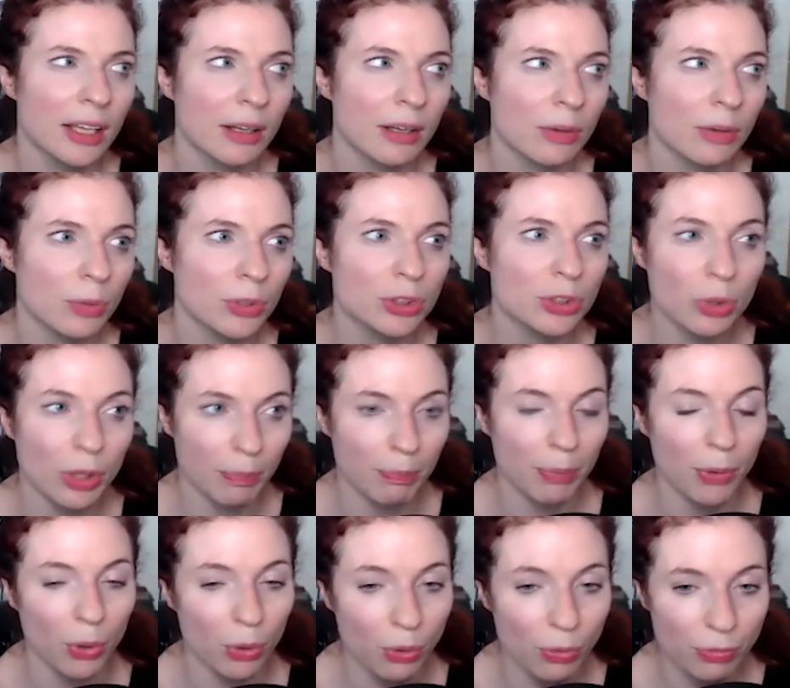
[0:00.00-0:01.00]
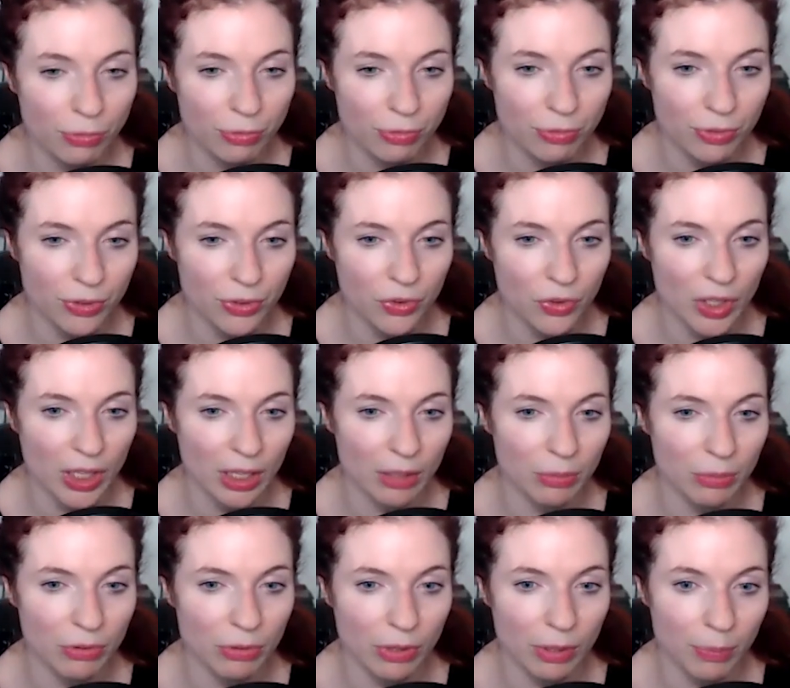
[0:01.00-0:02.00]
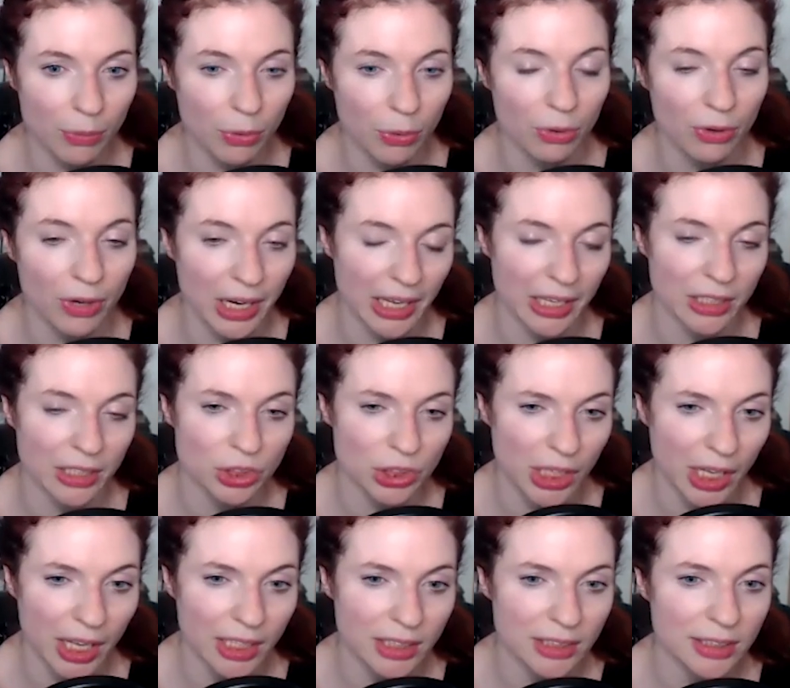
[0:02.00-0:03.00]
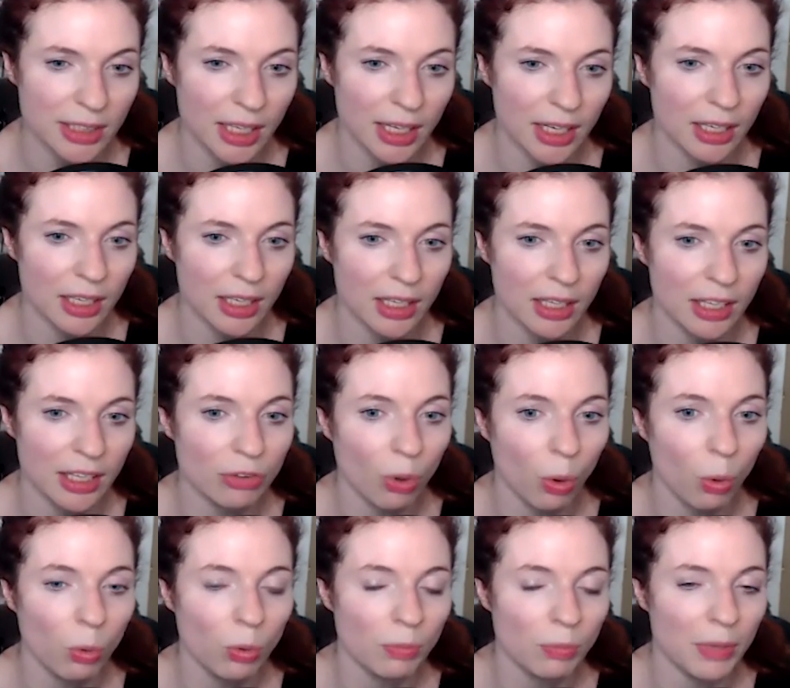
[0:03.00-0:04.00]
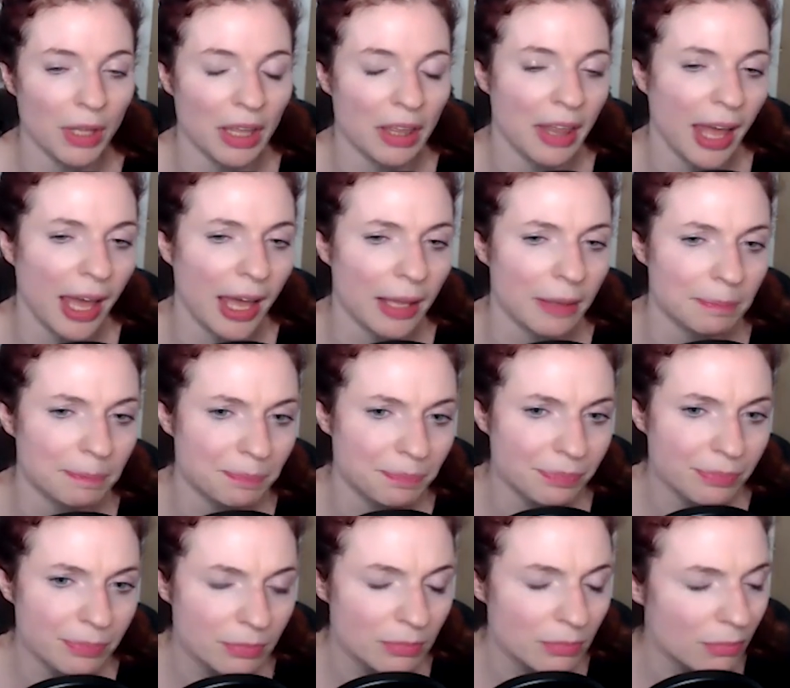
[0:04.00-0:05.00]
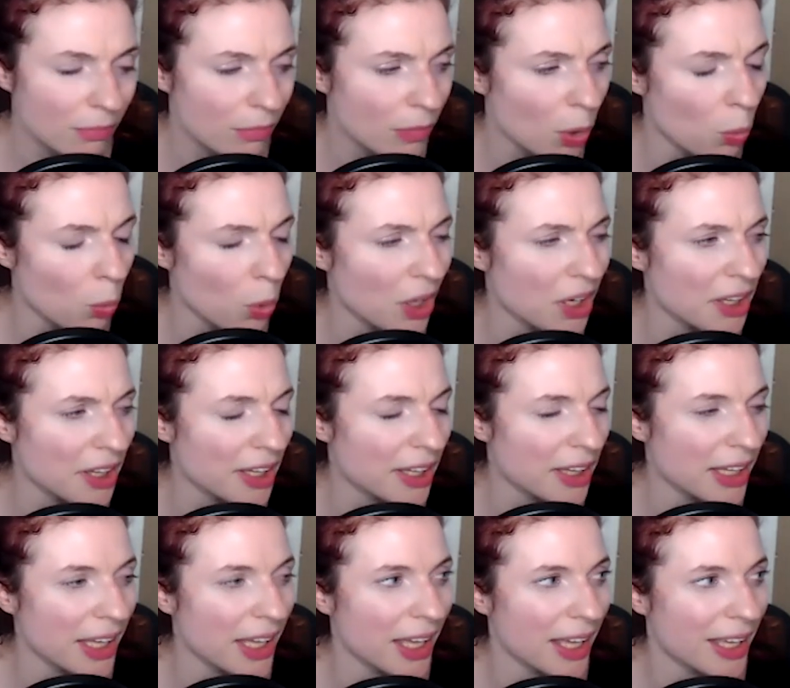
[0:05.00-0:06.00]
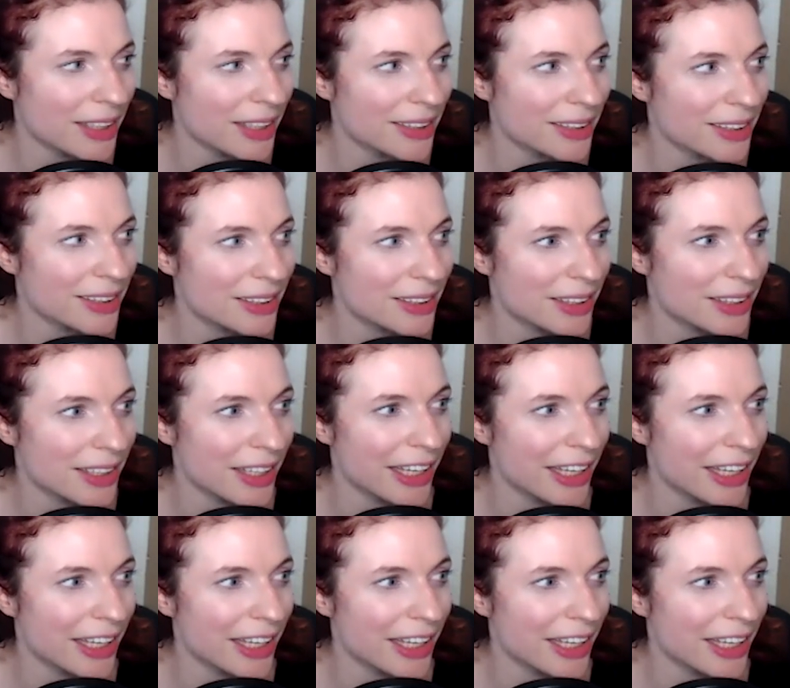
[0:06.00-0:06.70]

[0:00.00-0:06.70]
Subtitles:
was doing both. He was doing poker and chess. And he told me that one of the things he